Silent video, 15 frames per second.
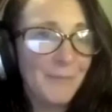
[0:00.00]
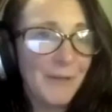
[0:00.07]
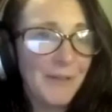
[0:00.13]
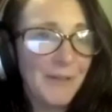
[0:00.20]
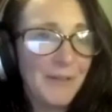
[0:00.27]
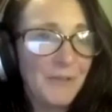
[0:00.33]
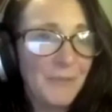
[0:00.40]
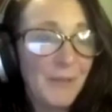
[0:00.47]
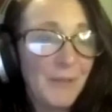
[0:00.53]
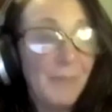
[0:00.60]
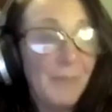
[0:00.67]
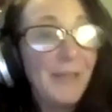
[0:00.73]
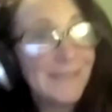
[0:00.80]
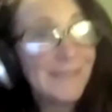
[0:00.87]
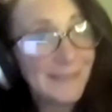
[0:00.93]
I know you'd be
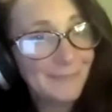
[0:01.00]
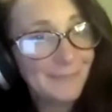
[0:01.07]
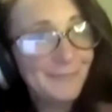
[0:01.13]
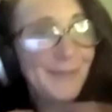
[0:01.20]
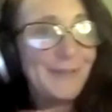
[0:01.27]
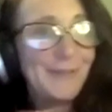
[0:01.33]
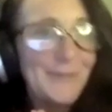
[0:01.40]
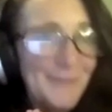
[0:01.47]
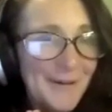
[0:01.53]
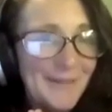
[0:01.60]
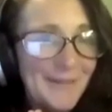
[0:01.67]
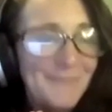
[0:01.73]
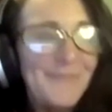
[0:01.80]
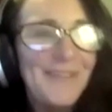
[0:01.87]
amazing. Sure.